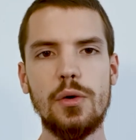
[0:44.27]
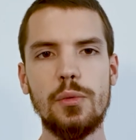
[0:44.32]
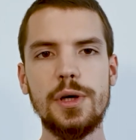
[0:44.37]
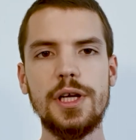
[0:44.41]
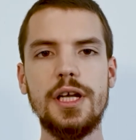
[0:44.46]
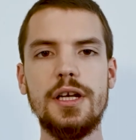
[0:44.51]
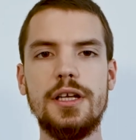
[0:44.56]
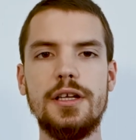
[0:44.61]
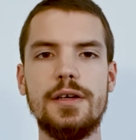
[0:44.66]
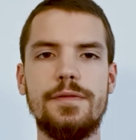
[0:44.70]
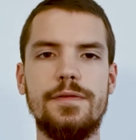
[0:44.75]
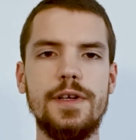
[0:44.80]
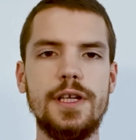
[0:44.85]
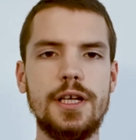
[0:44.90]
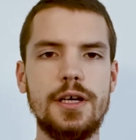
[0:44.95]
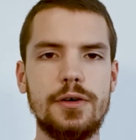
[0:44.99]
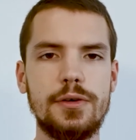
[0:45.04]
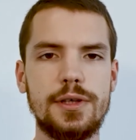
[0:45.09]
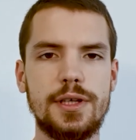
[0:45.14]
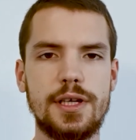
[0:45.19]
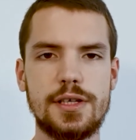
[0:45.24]
We need a
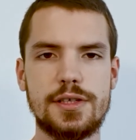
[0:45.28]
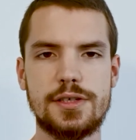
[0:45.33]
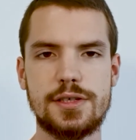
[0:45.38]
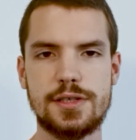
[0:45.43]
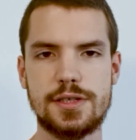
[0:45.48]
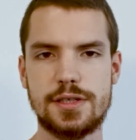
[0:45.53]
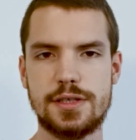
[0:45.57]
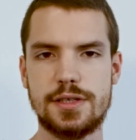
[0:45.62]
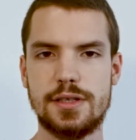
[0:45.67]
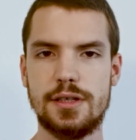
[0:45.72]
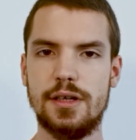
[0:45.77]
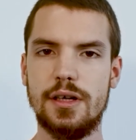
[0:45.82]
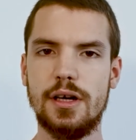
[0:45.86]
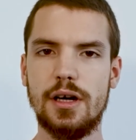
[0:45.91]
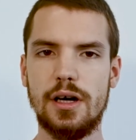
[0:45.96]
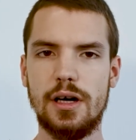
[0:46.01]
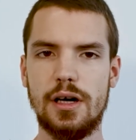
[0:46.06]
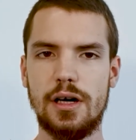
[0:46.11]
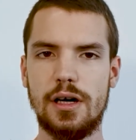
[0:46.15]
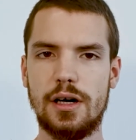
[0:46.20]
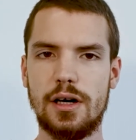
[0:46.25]
video that's
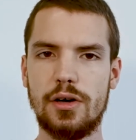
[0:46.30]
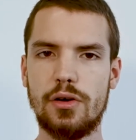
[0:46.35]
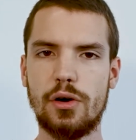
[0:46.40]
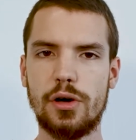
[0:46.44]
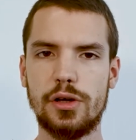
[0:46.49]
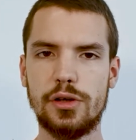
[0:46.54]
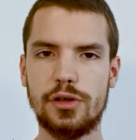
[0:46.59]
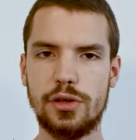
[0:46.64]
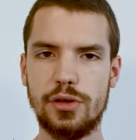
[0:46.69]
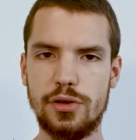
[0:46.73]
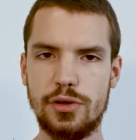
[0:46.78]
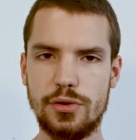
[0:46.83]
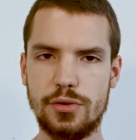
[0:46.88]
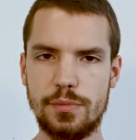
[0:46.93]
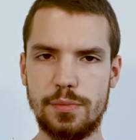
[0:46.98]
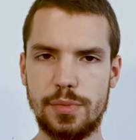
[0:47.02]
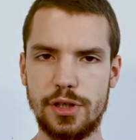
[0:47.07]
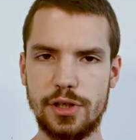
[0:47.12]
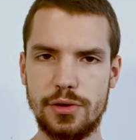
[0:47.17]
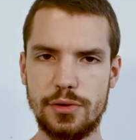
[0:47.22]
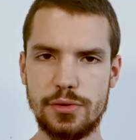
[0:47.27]
uh, going
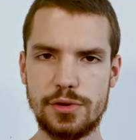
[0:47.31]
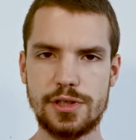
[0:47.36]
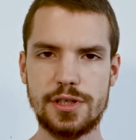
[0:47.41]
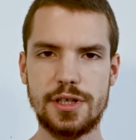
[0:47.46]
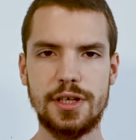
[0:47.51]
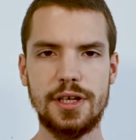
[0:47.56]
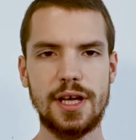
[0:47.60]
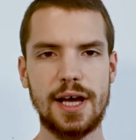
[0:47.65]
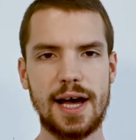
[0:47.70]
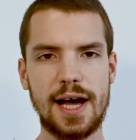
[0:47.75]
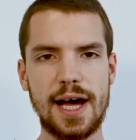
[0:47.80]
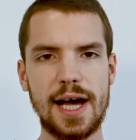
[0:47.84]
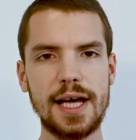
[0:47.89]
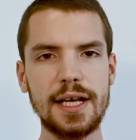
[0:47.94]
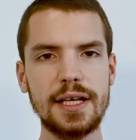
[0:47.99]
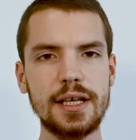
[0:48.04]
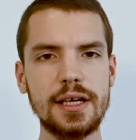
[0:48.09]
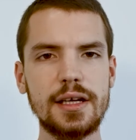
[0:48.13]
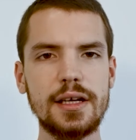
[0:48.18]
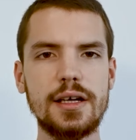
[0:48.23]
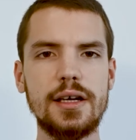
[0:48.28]
to be used in the
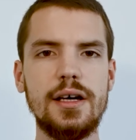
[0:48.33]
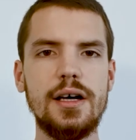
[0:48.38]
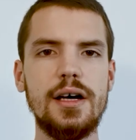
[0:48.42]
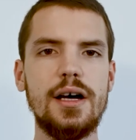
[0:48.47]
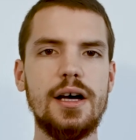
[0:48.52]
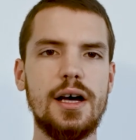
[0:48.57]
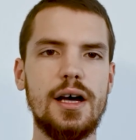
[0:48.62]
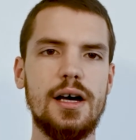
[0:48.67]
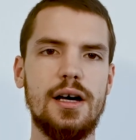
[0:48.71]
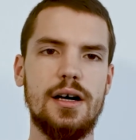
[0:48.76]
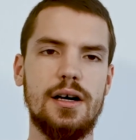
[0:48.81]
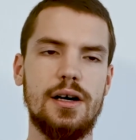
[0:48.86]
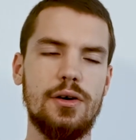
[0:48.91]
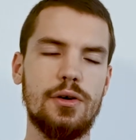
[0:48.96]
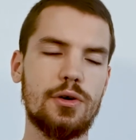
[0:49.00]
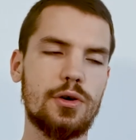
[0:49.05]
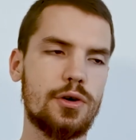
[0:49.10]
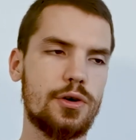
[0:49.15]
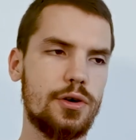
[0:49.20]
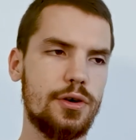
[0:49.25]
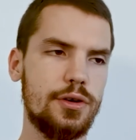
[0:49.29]
ad uh,
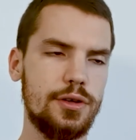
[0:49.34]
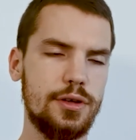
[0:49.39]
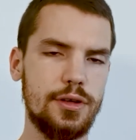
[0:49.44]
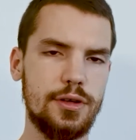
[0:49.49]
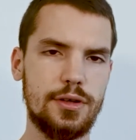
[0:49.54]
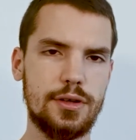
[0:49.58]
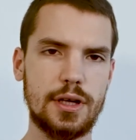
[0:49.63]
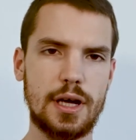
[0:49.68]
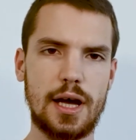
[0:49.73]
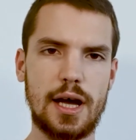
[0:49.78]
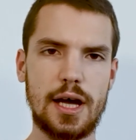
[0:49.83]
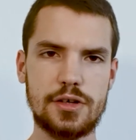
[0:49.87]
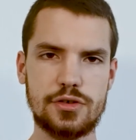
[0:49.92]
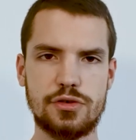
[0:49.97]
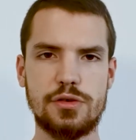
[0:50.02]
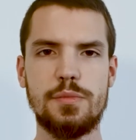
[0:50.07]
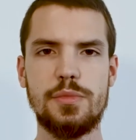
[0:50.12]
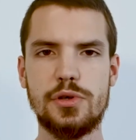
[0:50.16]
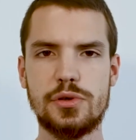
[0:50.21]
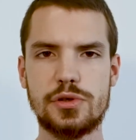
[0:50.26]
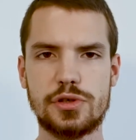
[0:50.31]
or an
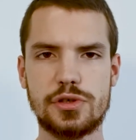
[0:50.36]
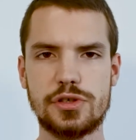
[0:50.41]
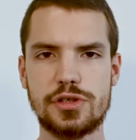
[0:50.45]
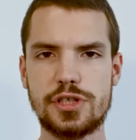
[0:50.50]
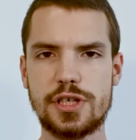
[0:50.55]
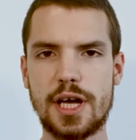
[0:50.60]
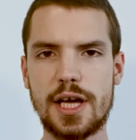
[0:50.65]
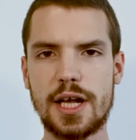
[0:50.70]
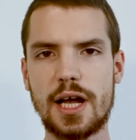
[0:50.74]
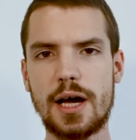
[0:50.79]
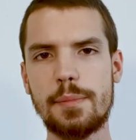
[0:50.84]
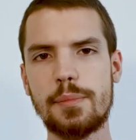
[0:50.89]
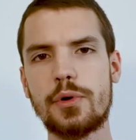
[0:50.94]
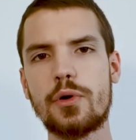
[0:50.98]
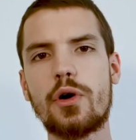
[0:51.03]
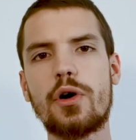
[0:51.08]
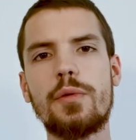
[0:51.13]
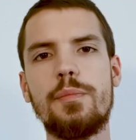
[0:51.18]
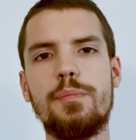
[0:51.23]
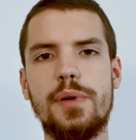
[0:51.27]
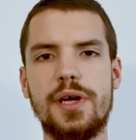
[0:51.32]
attribution setup
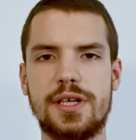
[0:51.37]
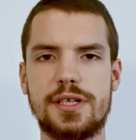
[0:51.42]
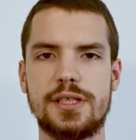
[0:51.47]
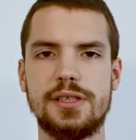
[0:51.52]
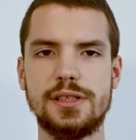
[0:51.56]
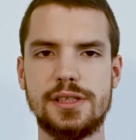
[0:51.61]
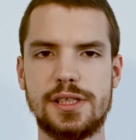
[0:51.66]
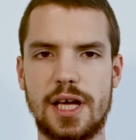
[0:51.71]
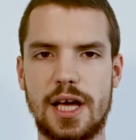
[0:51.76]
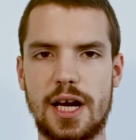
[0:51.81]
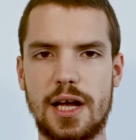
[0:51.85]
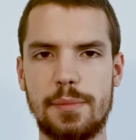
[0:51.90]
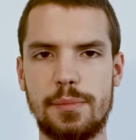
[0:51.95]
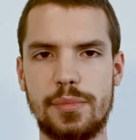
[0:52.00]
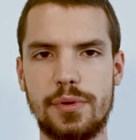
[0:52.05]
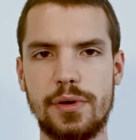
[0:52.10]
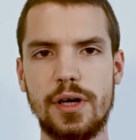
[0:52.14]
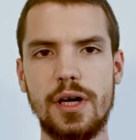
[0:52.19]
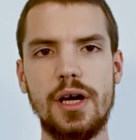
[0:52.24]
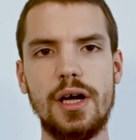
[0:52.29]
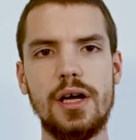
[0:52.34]
or pixel
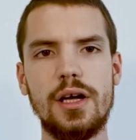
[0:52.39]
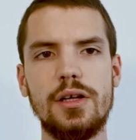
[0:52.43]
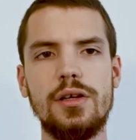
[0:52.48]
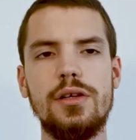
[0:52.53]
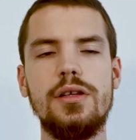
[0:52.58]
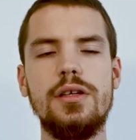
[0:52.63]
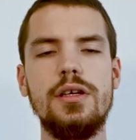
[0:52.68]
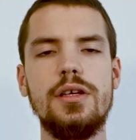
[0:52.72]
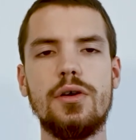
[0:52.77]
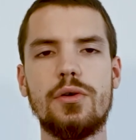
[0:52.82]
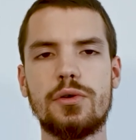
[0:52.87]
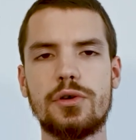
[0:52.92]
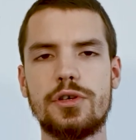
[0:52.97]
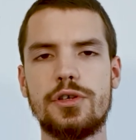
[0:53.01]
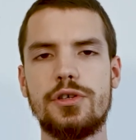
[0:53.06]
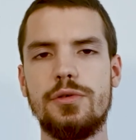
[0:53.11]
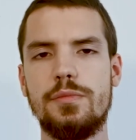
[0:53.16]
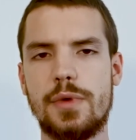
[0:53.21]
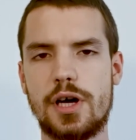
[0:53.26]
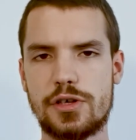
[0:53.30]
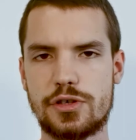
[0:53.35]
setup in
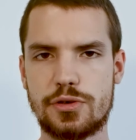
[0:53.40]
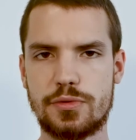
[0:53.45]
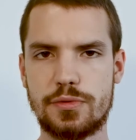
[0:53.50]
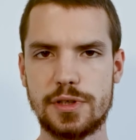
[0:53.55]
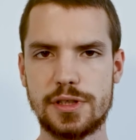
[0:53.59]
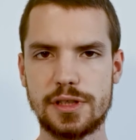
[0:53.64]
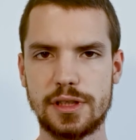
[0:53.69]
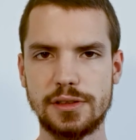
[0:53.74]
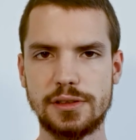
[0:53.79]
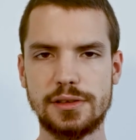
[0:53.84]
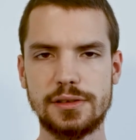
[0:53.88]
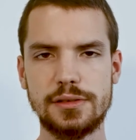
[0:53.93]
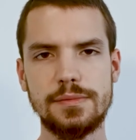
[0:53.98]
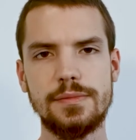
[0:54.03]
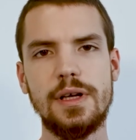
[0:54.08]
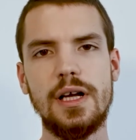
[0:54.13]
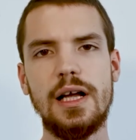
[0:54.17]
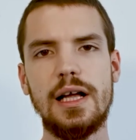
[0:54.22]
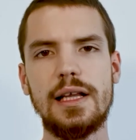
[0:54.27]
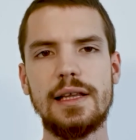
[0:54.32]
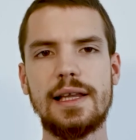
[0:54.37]
order to measure results.
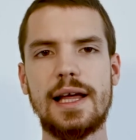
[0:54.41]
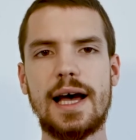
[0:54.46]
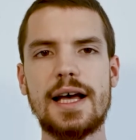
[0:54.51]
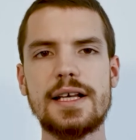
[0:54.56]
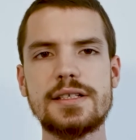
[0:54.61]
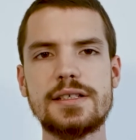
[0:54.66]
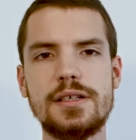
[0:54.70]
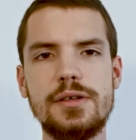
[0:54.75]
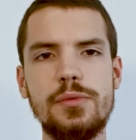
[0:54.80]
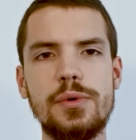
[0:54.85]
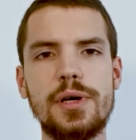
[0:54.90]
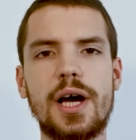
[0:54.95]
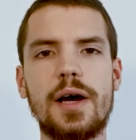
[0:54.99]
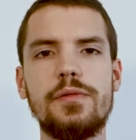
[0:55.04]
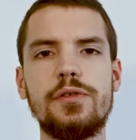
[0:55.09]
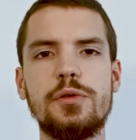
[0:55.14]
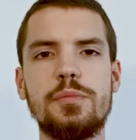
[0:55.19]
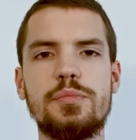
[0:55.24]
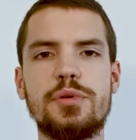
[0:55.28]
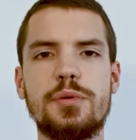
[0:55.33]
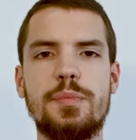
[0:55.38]
Lastly, we
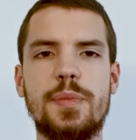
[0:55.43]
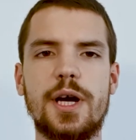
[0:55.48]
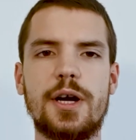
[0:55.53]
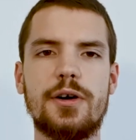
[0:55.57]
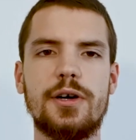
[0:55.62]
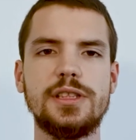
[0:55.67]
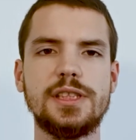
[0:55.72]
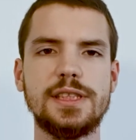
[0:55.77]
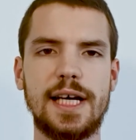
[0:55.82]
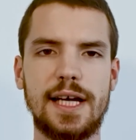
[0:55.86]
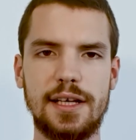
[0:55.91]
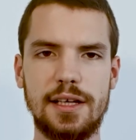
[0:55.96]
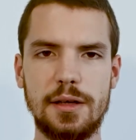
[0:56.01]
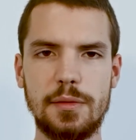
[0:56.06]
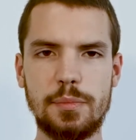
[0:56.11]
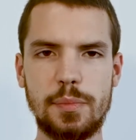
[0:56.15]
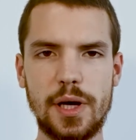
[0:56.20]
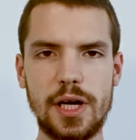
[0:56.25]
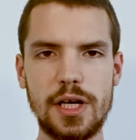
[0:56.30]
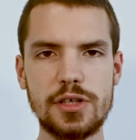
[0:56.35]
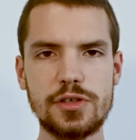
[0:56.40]
have to prepare a
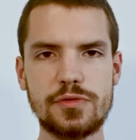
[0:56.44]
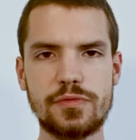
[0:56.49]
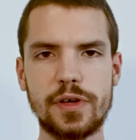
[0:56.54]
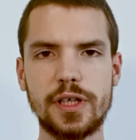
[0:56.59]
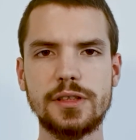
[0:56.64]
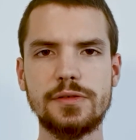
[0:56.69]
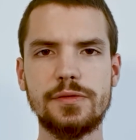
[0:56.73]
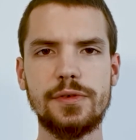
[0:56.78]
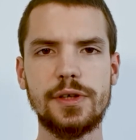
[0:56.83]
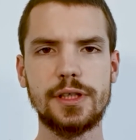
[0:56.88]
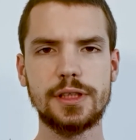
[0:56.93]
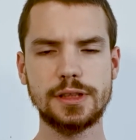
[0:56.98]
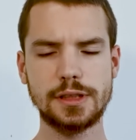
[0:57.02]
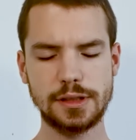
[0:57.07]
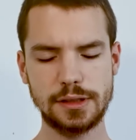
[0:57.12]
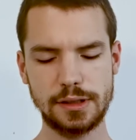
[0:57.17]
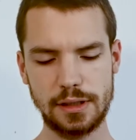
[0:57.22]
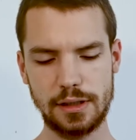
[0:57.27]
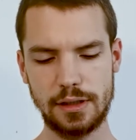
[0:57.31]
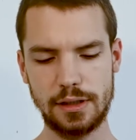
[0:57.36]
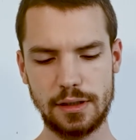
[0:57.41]
landing page where
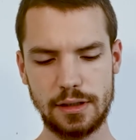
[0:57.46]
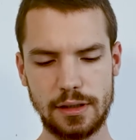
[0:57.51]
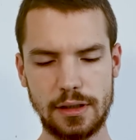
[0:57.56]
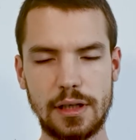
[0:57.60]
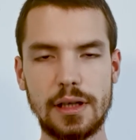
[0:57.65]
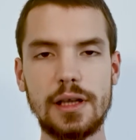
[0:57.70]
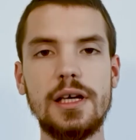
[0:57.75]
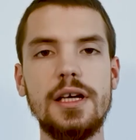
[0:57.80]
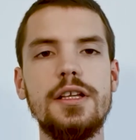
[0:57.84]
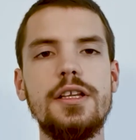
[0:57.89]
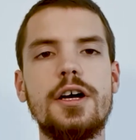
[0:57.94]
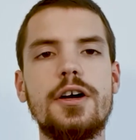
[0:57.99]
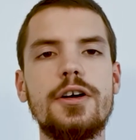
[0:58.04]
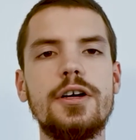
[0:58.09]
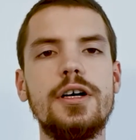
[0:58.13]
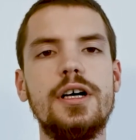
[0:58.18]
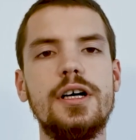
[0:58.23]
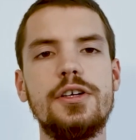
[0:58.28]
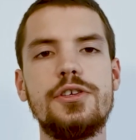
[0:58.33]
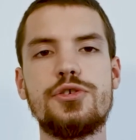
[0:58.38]
we'll uh, lead our